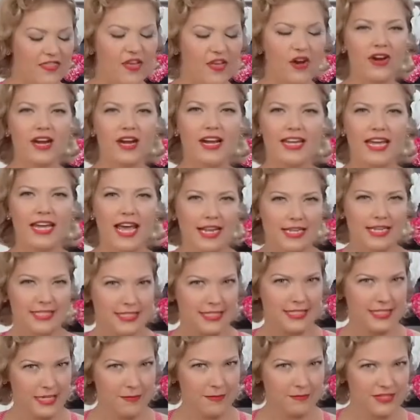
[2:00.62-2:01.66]
They're gonna get a
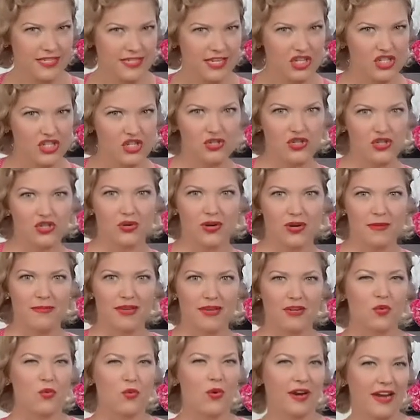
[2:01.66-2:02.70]
deep tissue
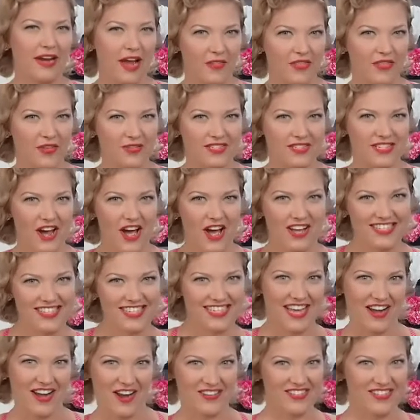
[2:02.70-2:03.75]
treatment to work out those knots
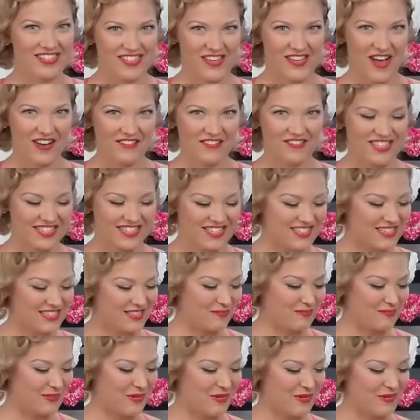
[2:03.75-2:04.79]
and get all soft and
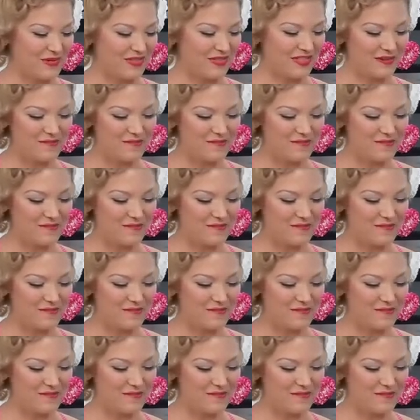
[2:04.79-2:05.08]
smooth.